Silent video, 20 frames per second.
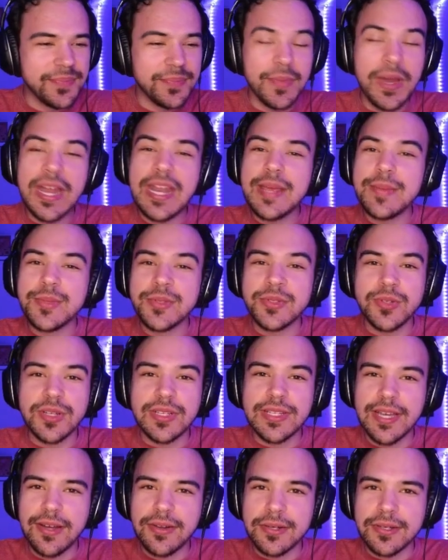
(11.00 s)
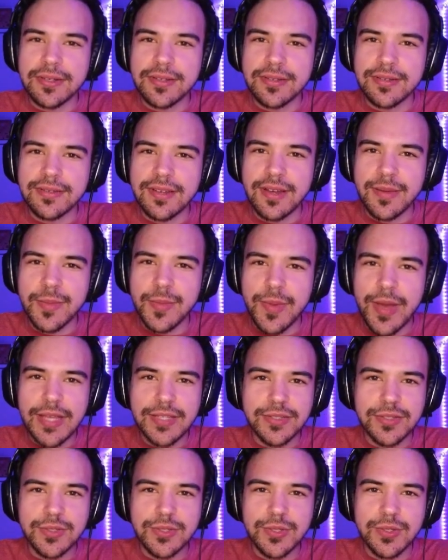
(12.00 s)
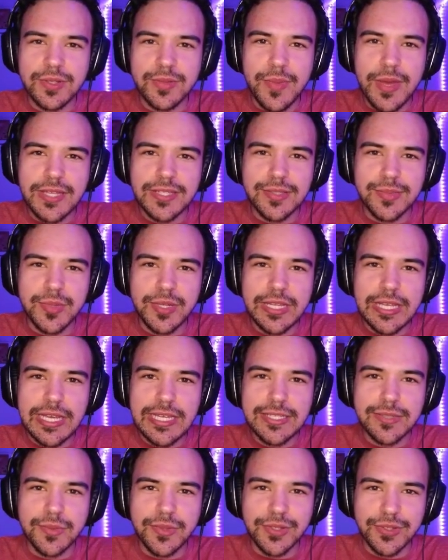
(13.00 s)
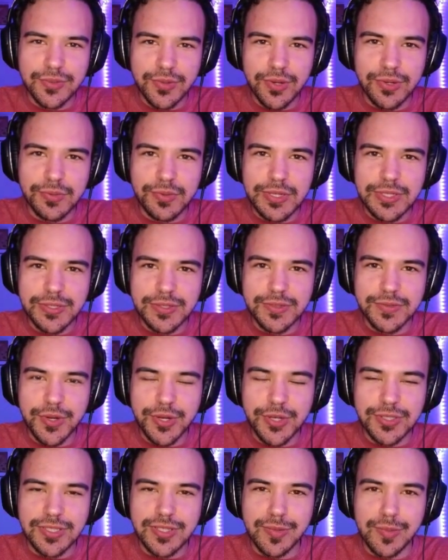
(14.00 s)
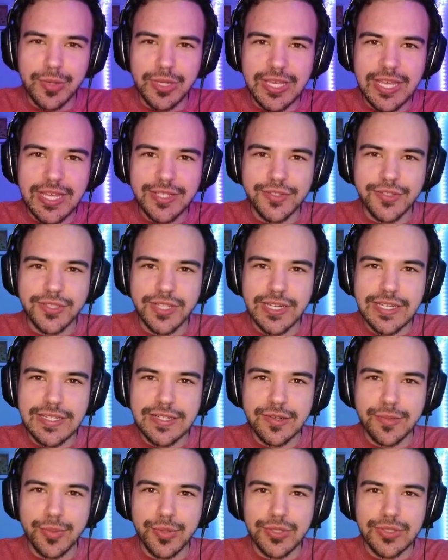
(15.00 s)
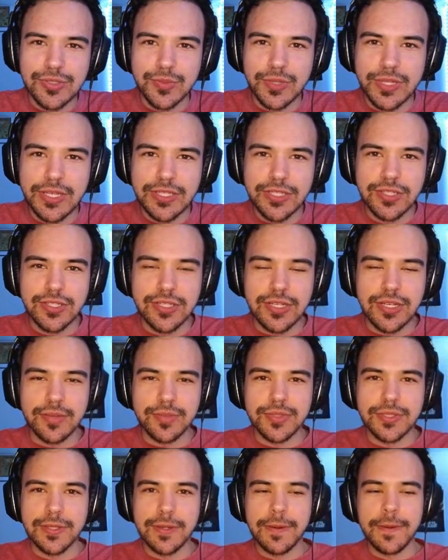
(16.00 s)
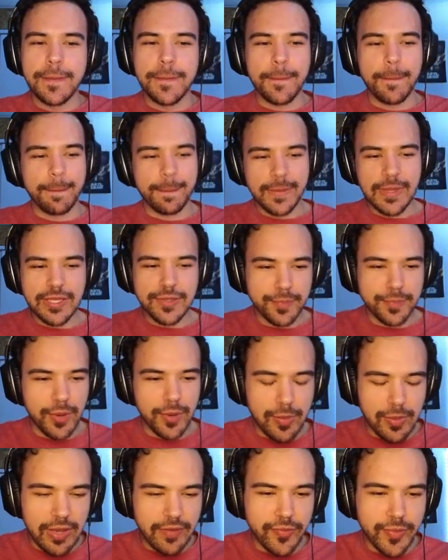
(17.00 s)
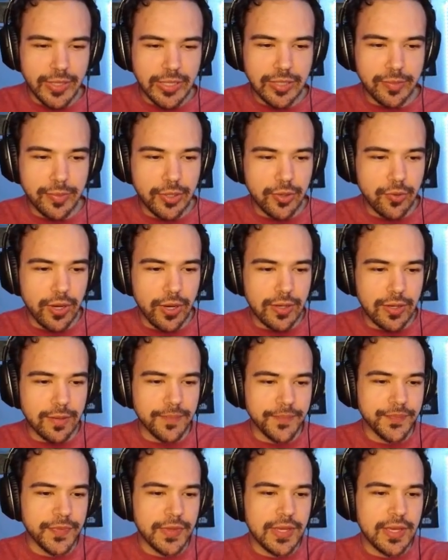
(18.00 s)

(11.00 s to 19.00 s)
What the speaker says: My name is Red Downing. I'm a master's student in mass communication with a strong research focus in communication studies and interpersonal relationships. I probably have to be a little bit quieter.